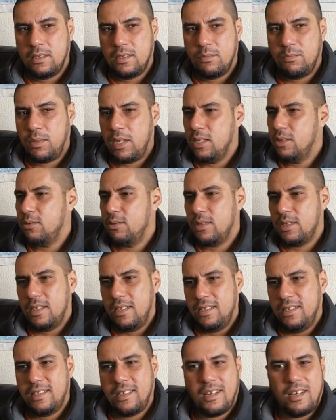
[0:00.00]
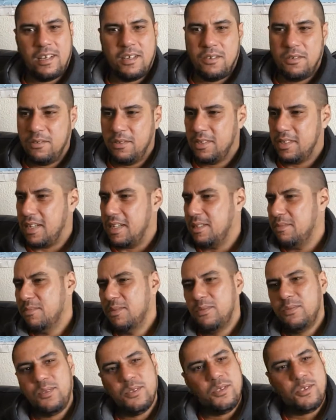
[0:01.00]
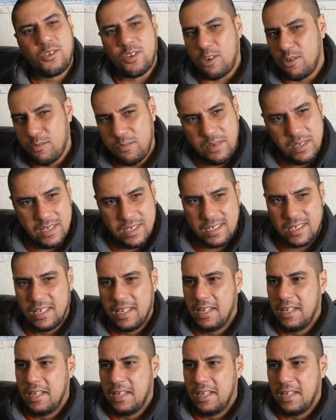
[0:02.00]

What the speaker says: The place was already closed. I had moved to Joburg.